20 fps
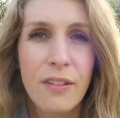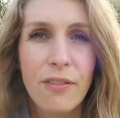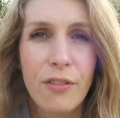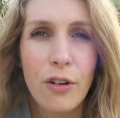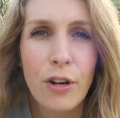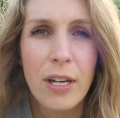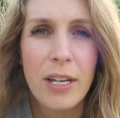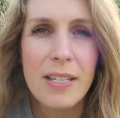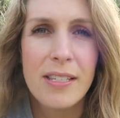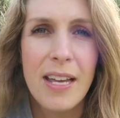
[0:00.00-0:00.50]

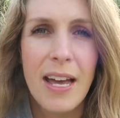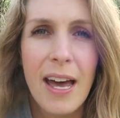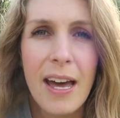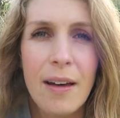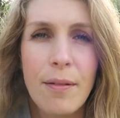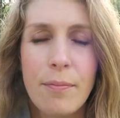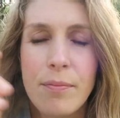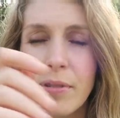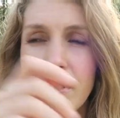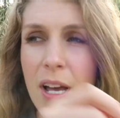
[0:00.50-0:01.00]
40
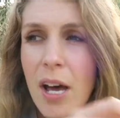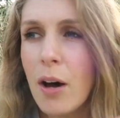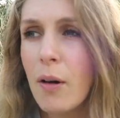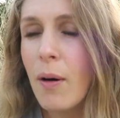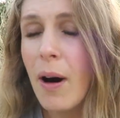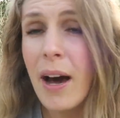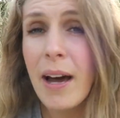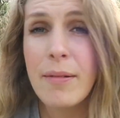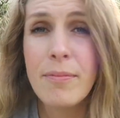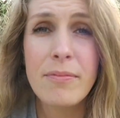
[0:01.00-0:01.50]
cassette.
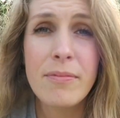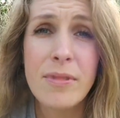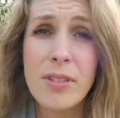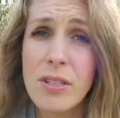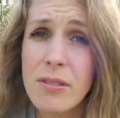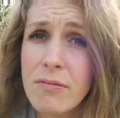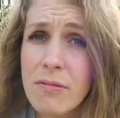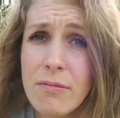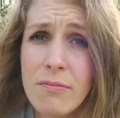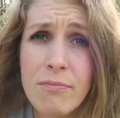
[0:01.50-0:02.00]
So I'm
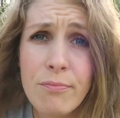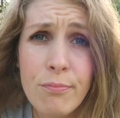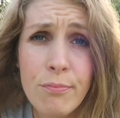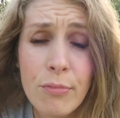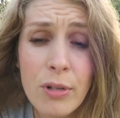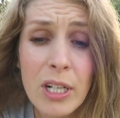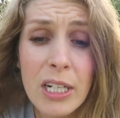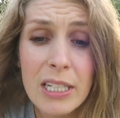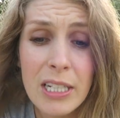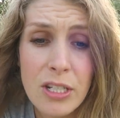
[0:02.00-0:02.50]

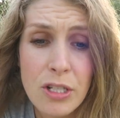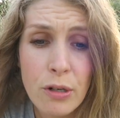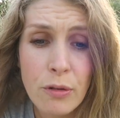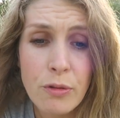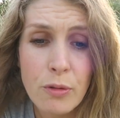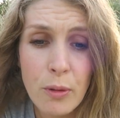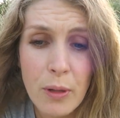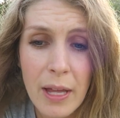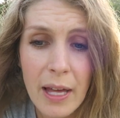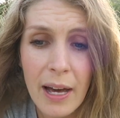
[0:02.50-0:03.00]
really
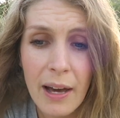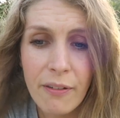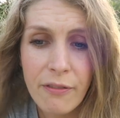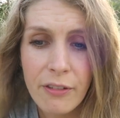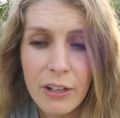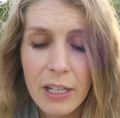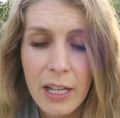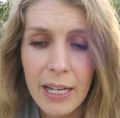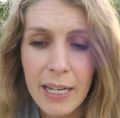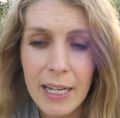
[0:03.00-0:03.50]
chuffed with it. I
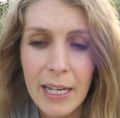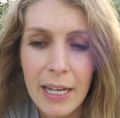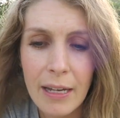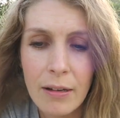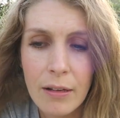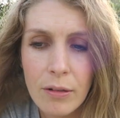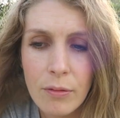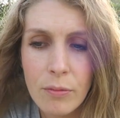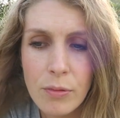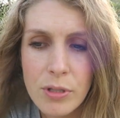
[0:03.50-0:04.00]
feel like it
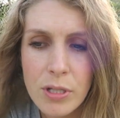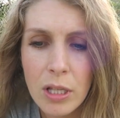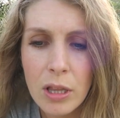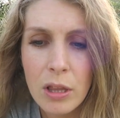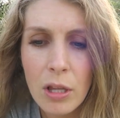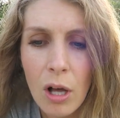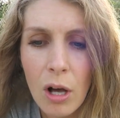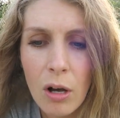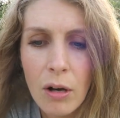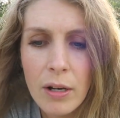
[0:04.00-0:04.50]
was a
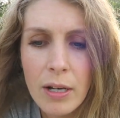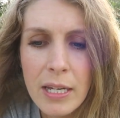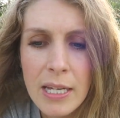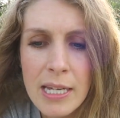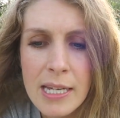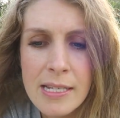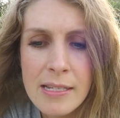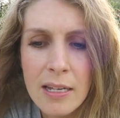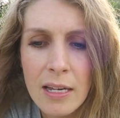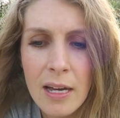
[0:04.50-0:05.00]
lot
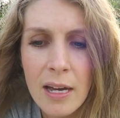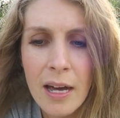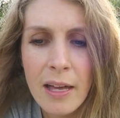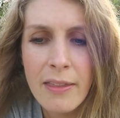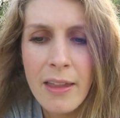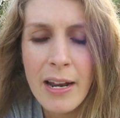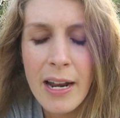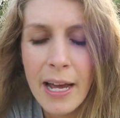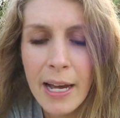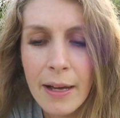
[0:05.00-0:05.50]
easier.
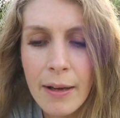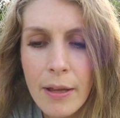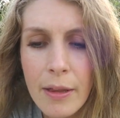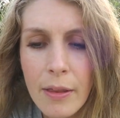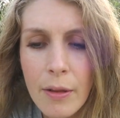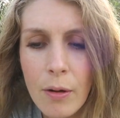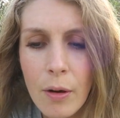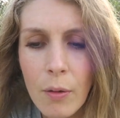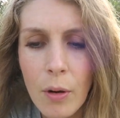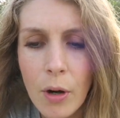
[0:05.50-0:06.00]
And then
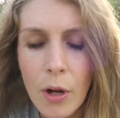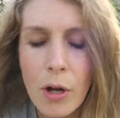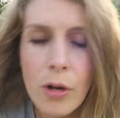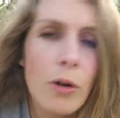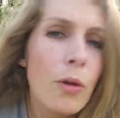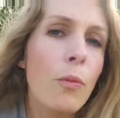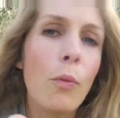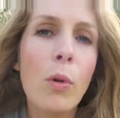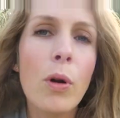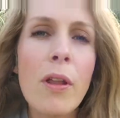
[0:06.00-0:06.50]

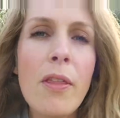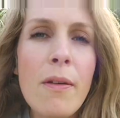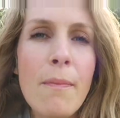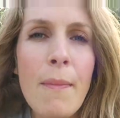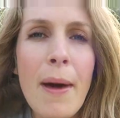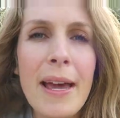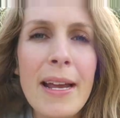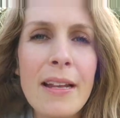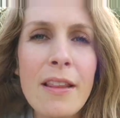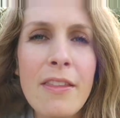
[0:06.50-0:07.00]
one of the
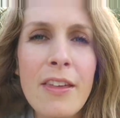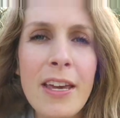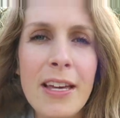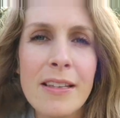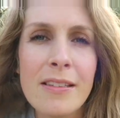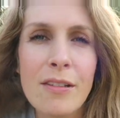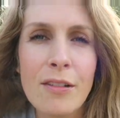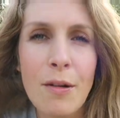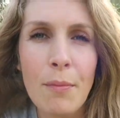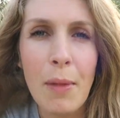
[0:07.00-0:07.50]
main
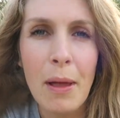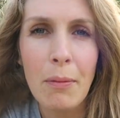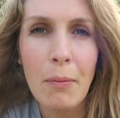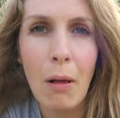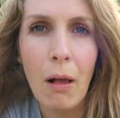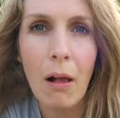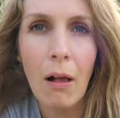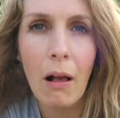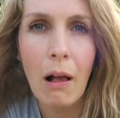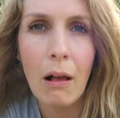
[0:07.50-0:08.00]
things, when I'm like,
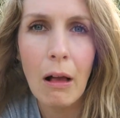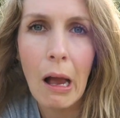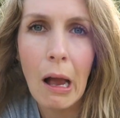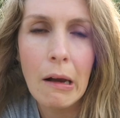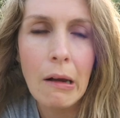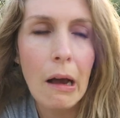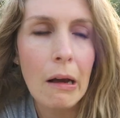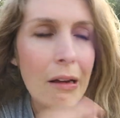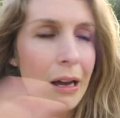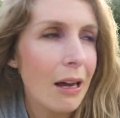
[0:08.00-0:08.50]
but
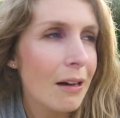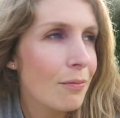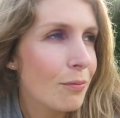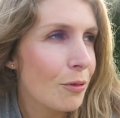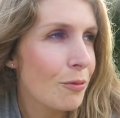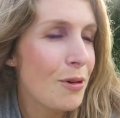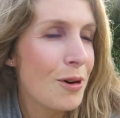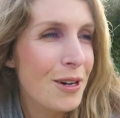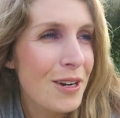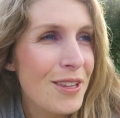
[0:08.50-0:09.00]

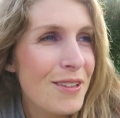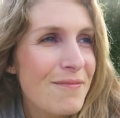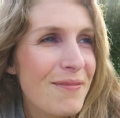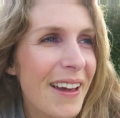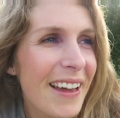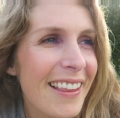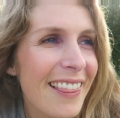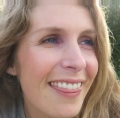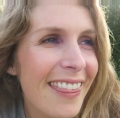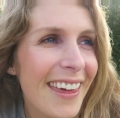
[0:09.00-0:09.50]
one of the
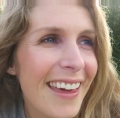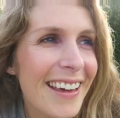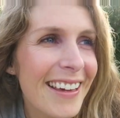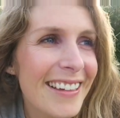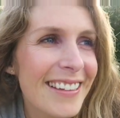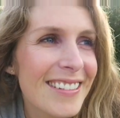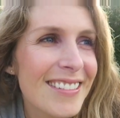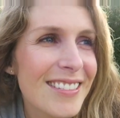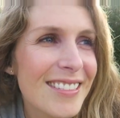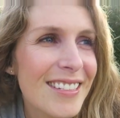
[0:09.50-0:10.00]
main
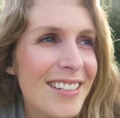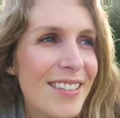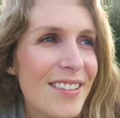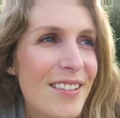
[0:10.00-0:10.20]
things